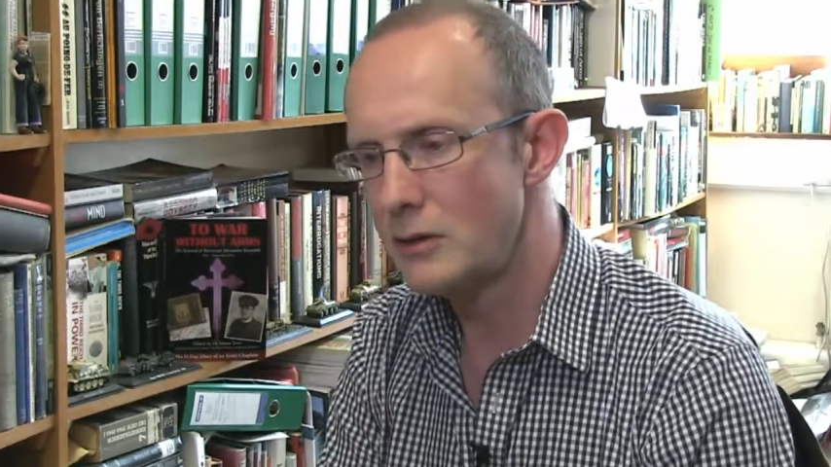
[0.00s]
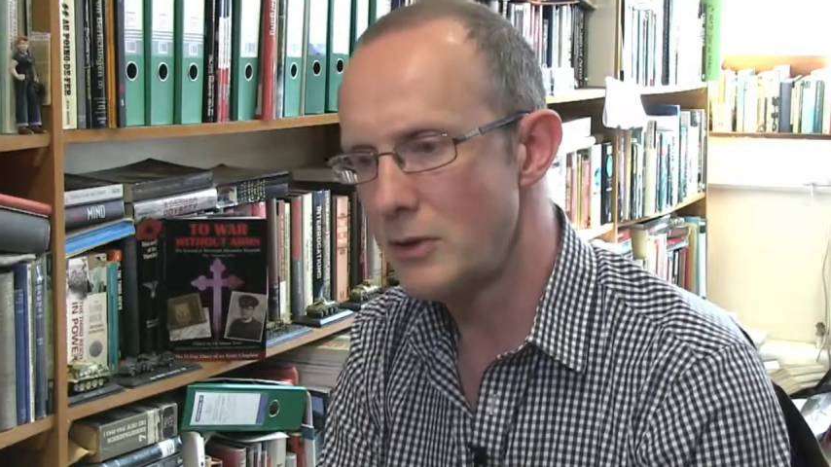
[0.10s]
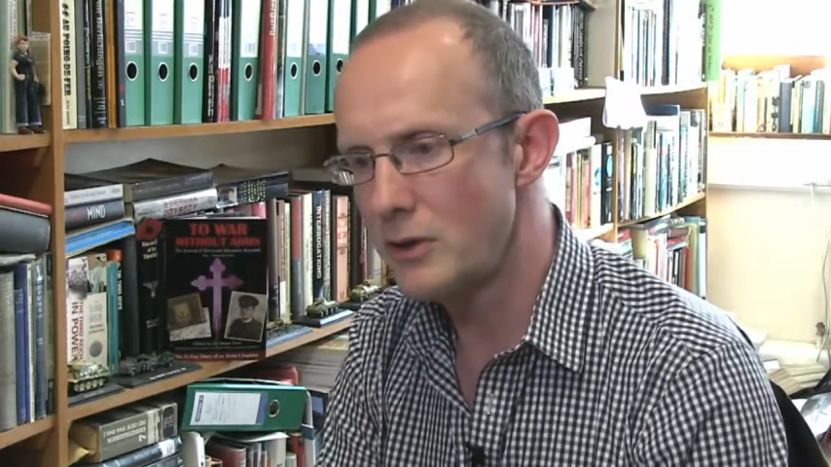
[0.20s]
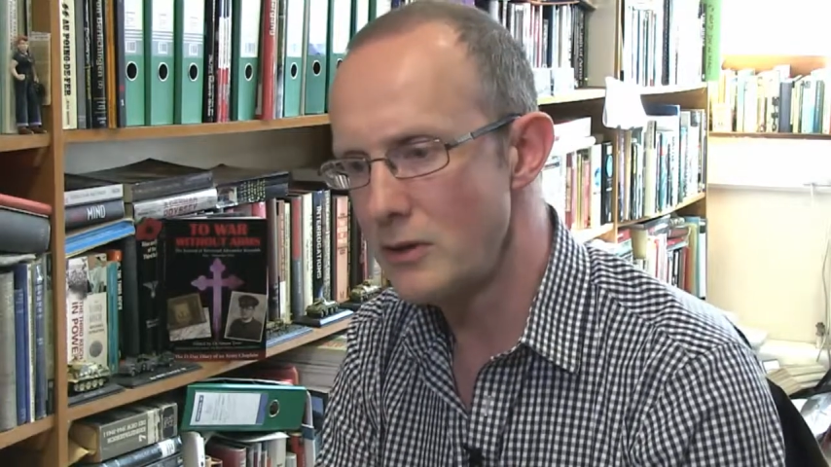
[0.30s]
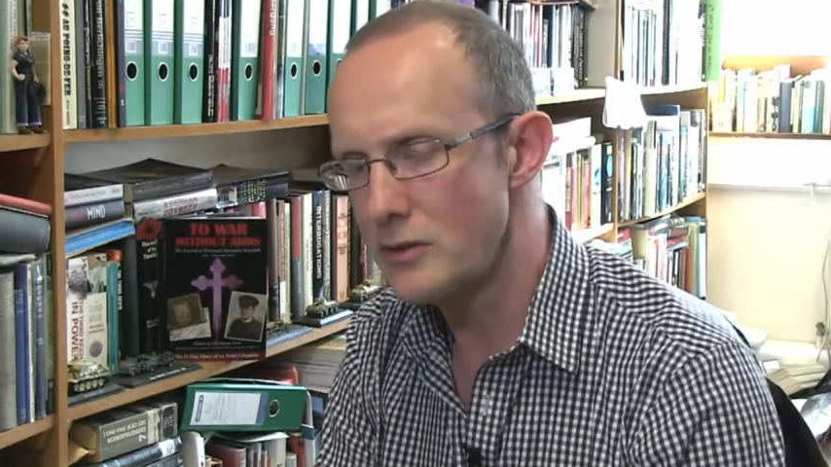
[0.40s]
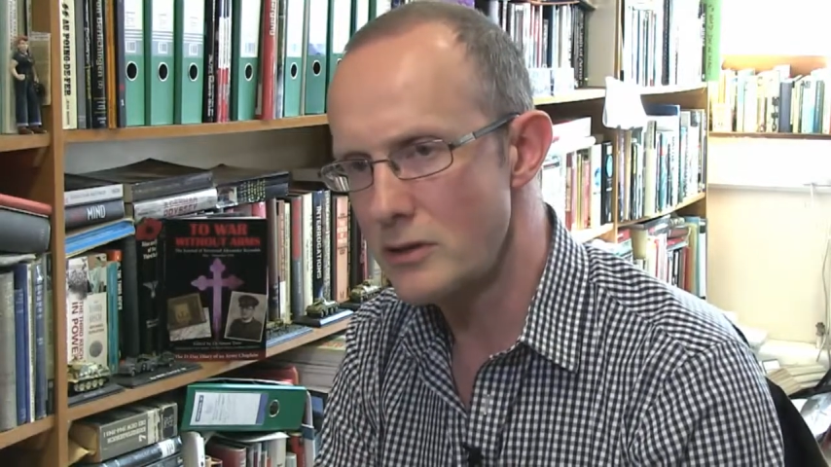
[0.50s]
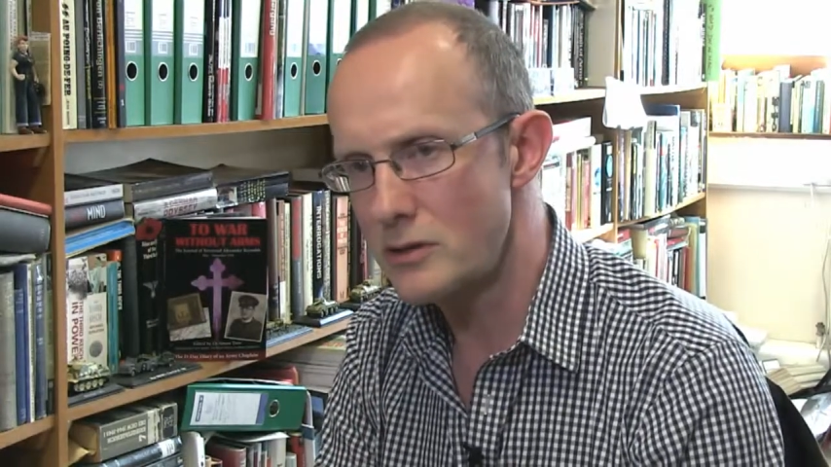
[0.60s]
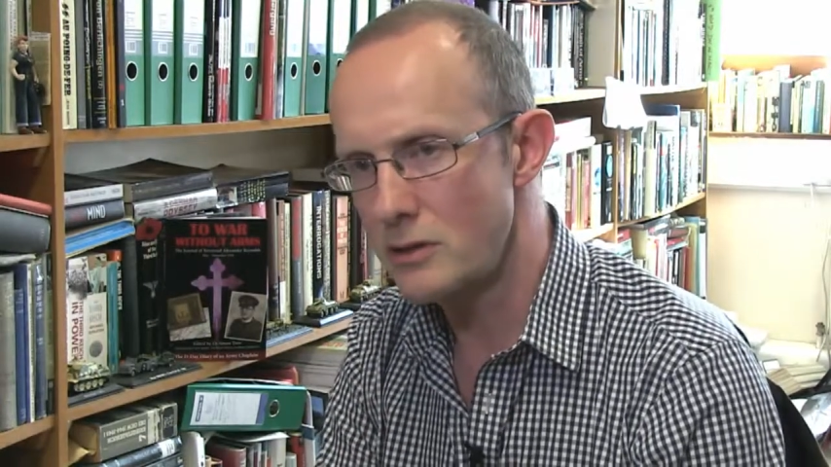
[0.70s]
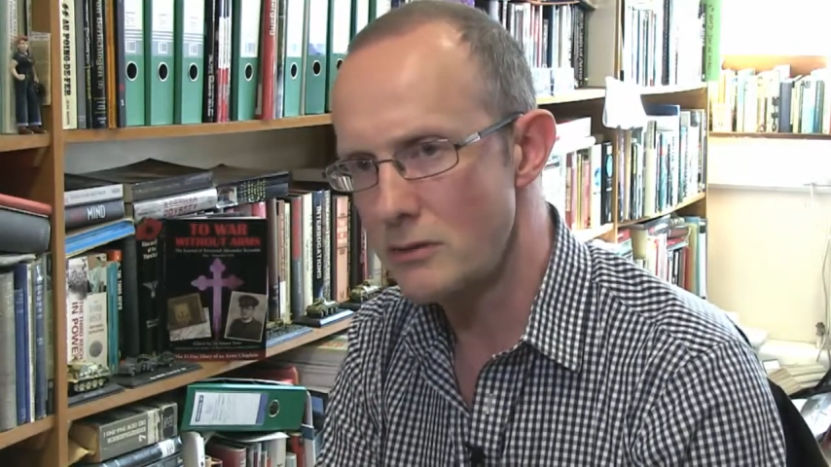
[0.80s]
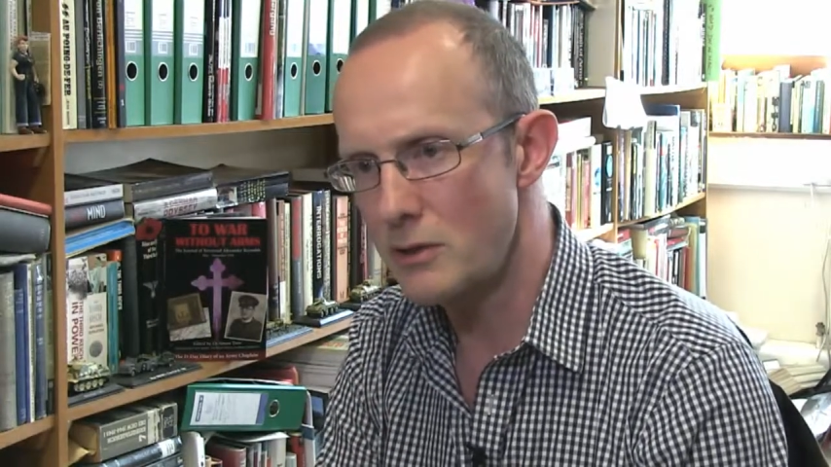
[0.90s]
but those are
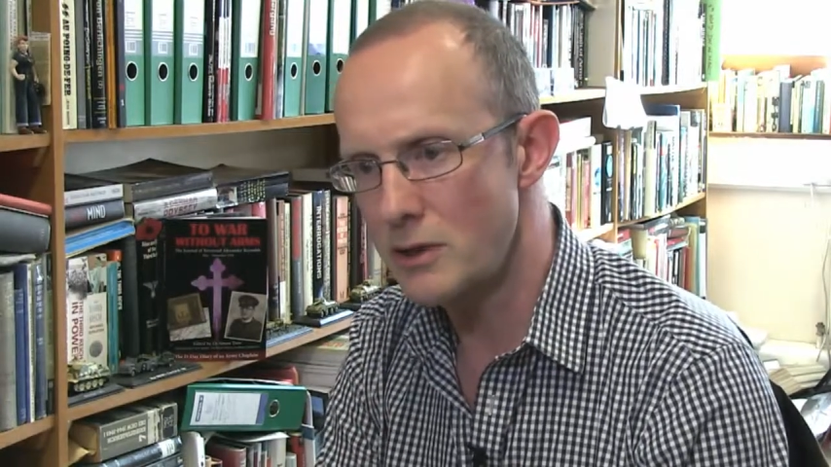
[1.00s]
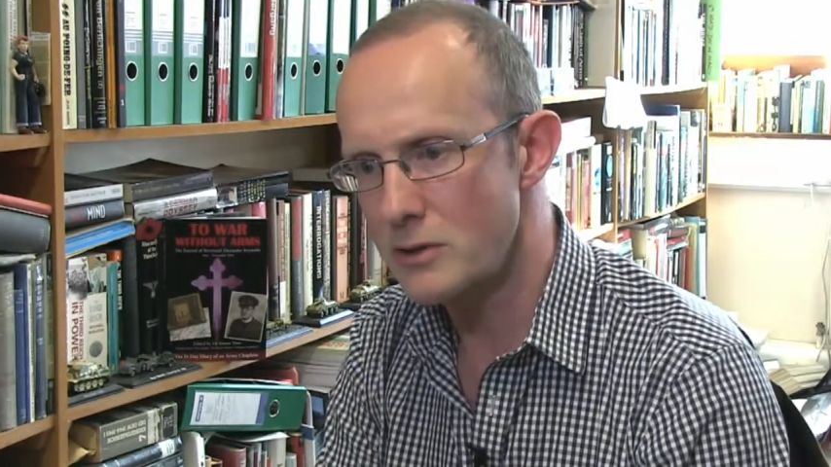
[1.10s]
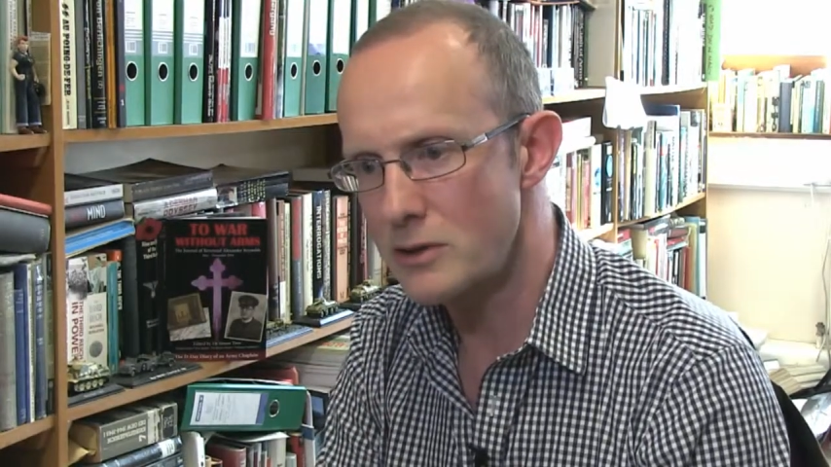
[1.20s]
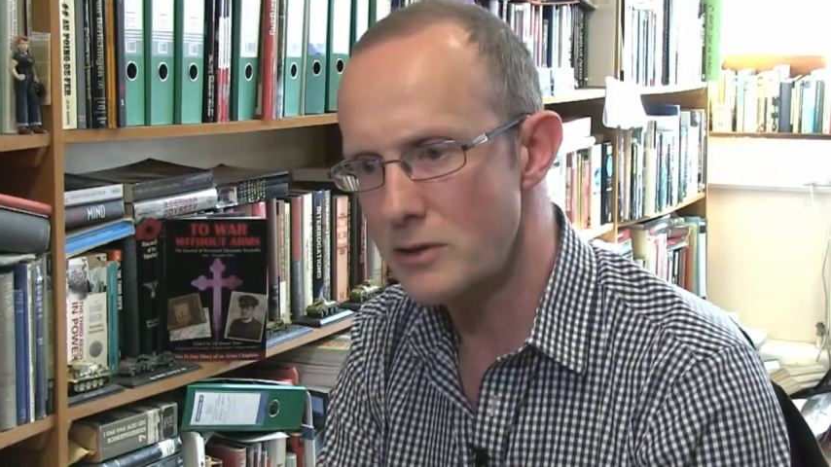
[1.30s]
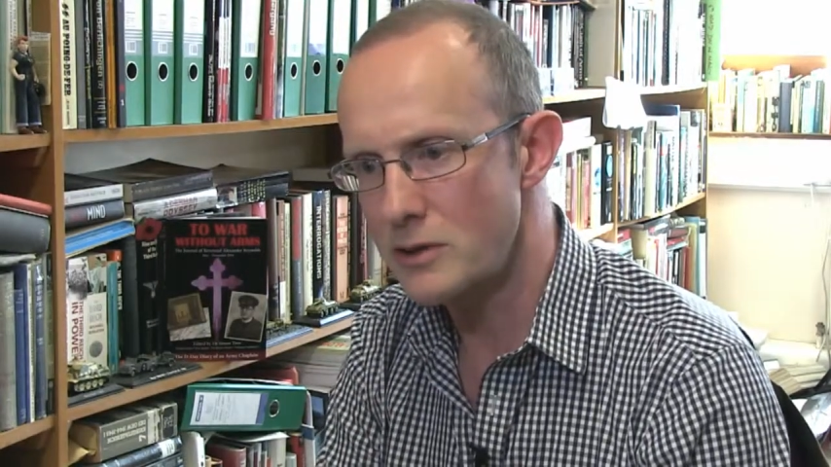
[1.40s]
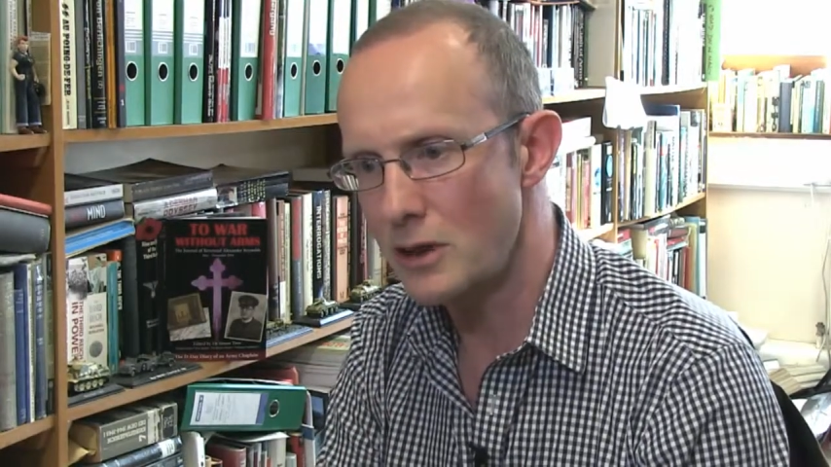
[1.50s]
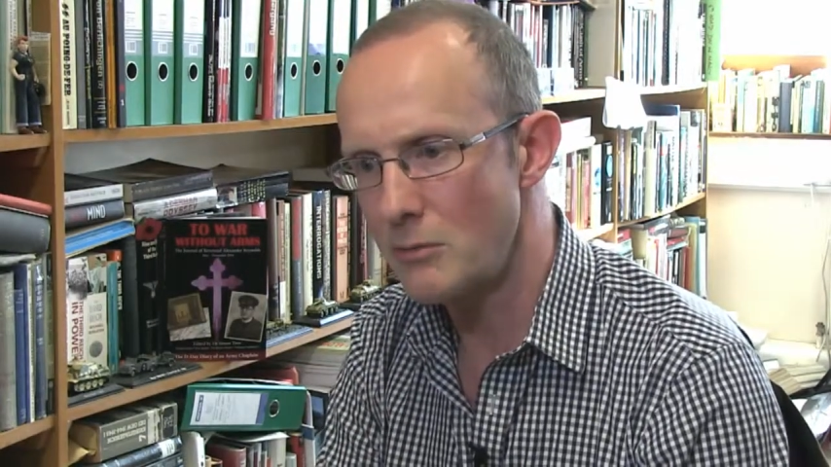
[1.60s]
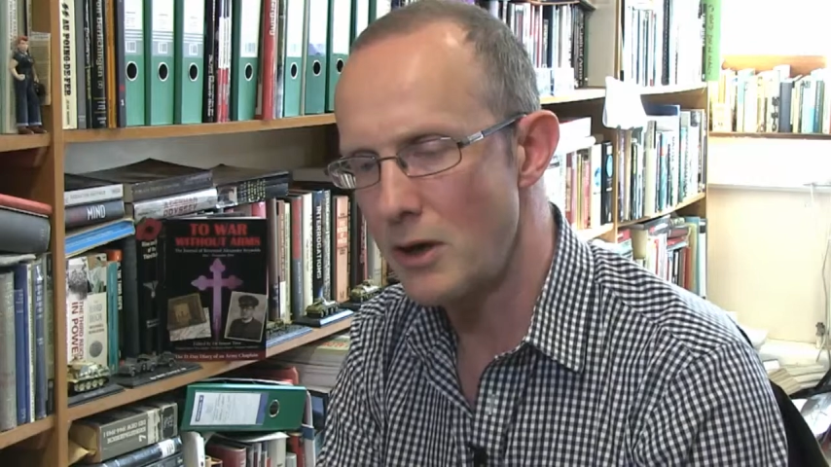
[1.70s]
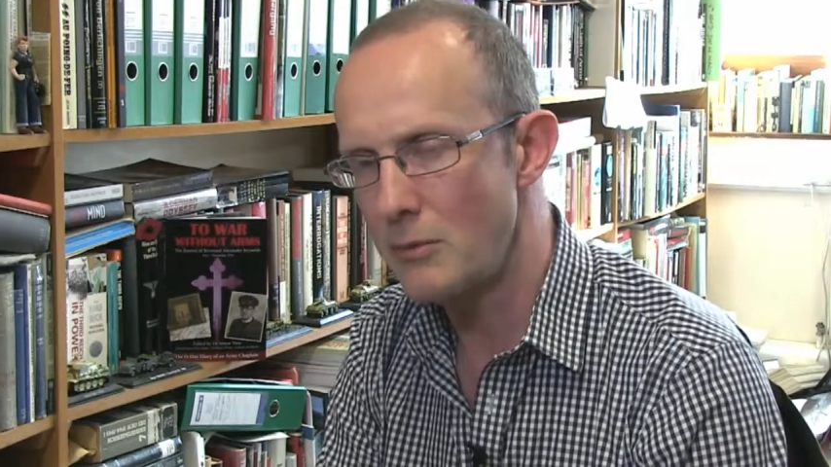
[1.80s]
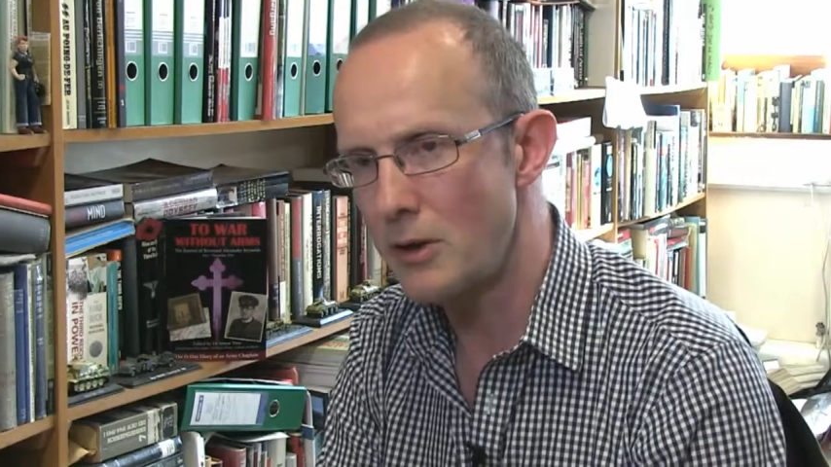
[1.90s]
two of the ones which stick in
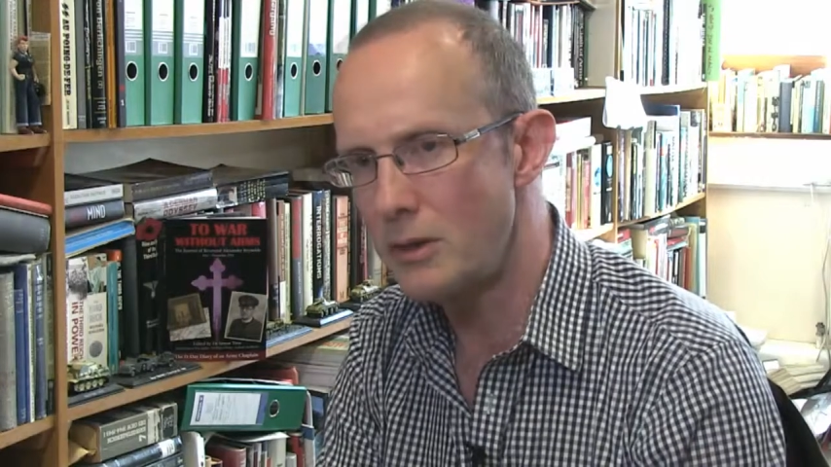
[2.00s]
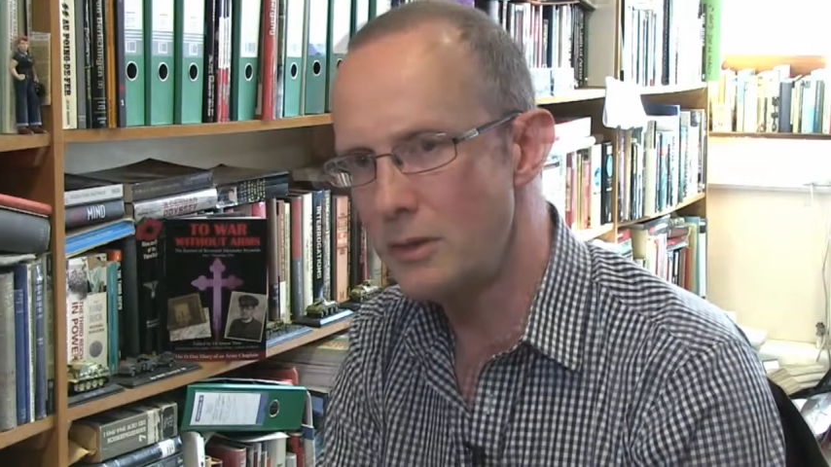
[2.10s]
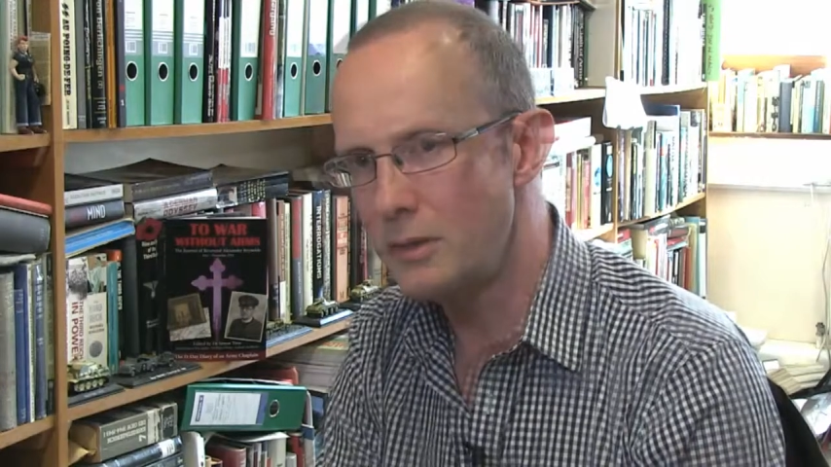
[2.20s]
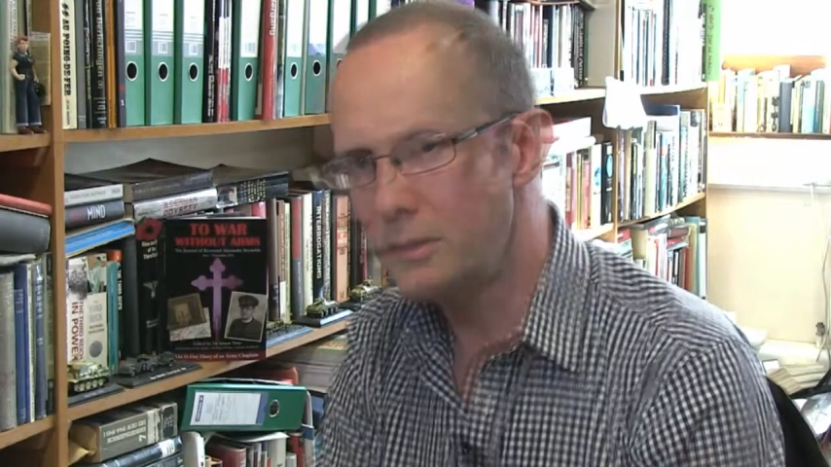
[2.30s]
my mind.